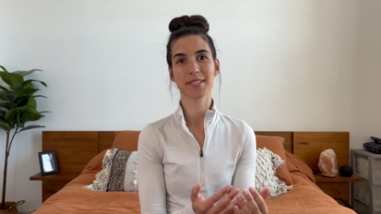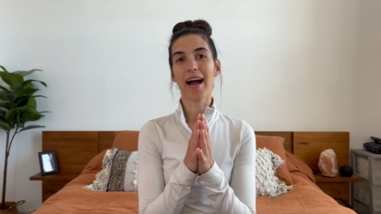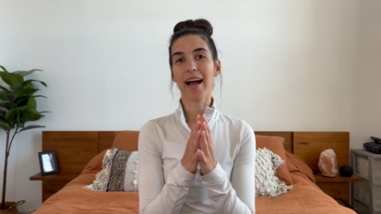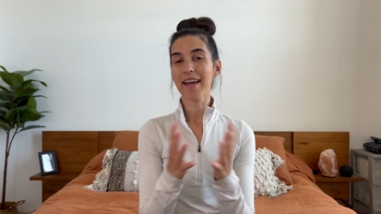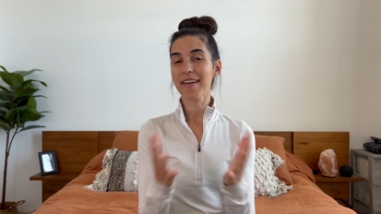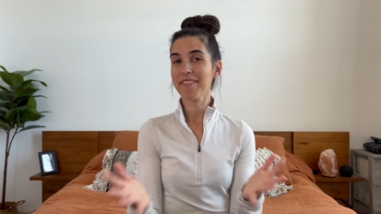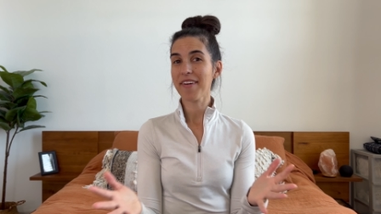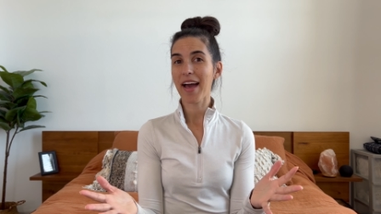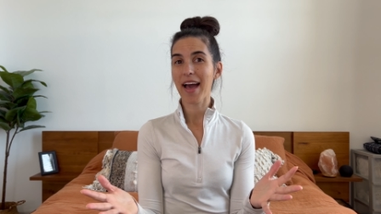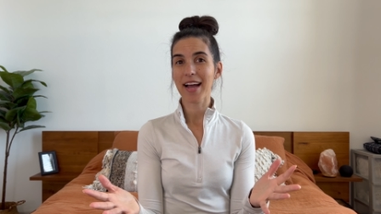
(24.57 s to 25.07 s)

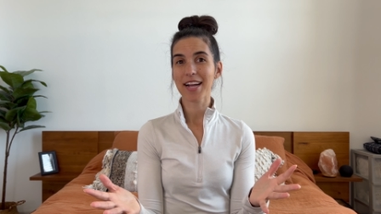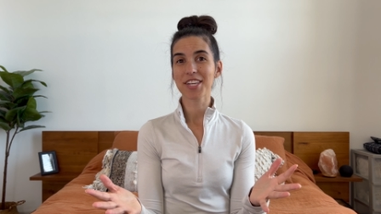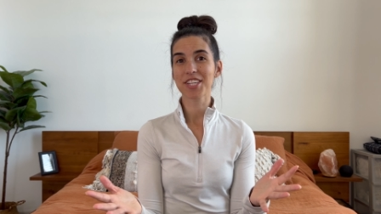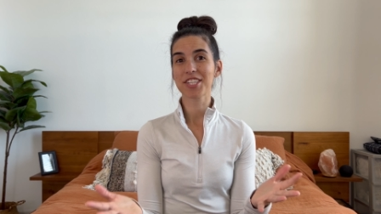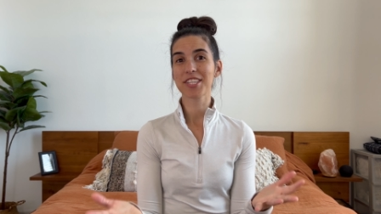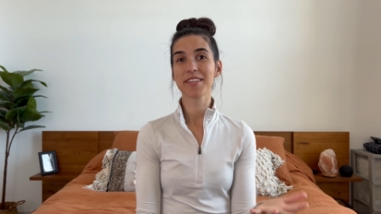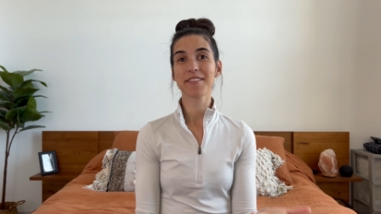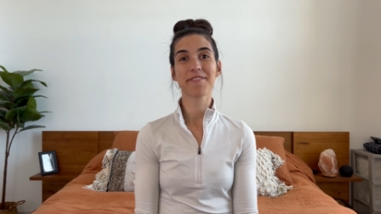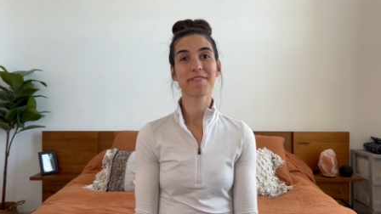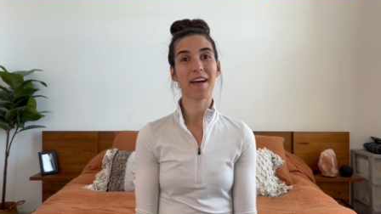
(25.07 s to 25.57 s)
I've
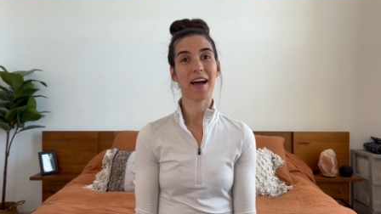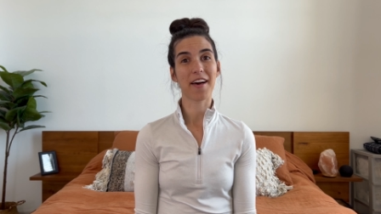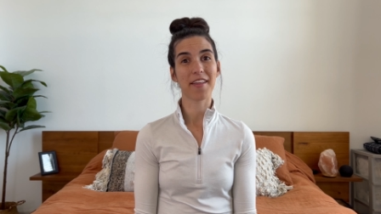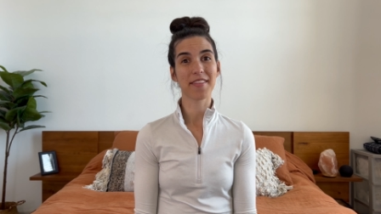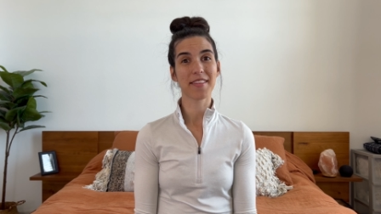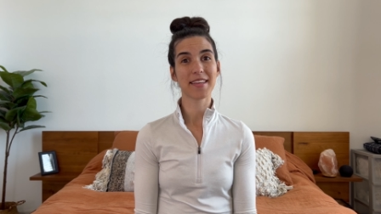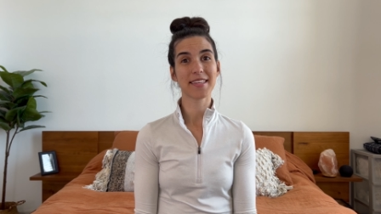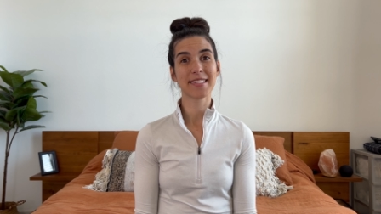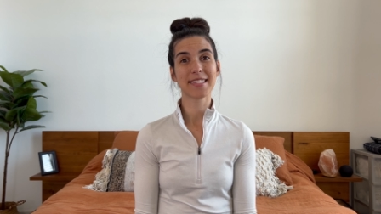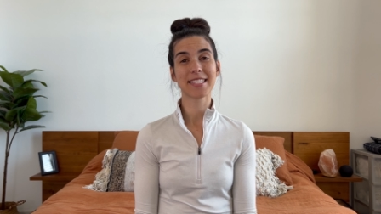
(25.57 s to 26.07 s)
actually found
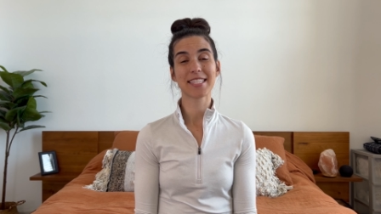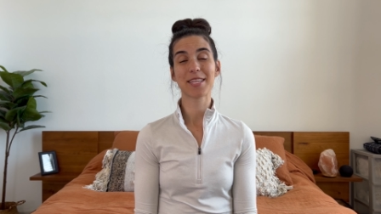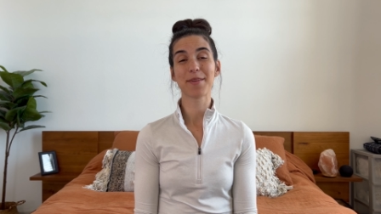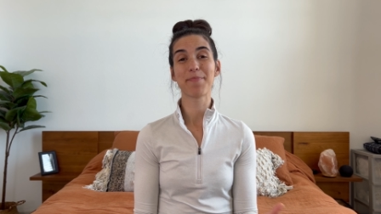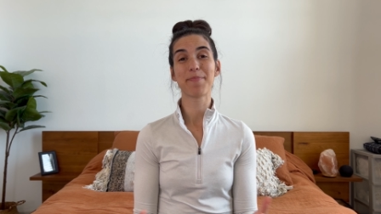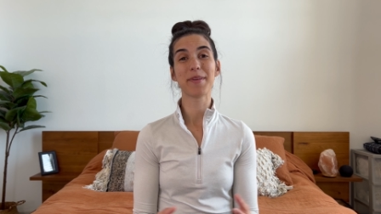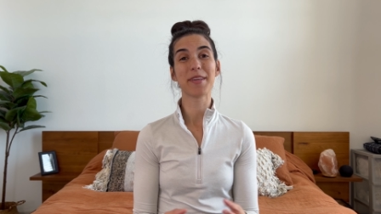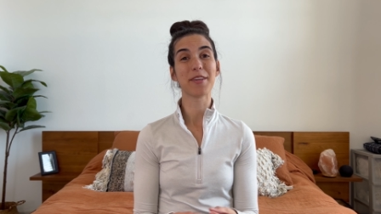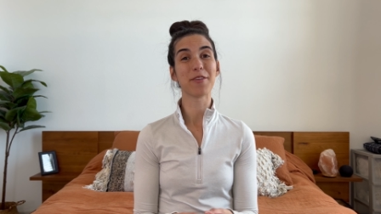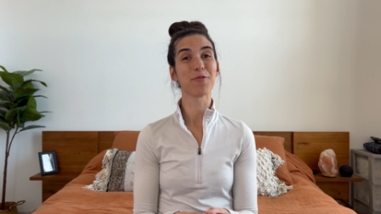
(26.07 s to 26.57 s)
this to
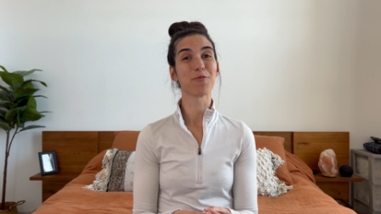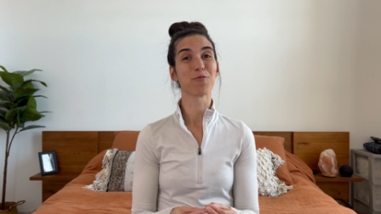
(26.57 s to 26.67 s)
be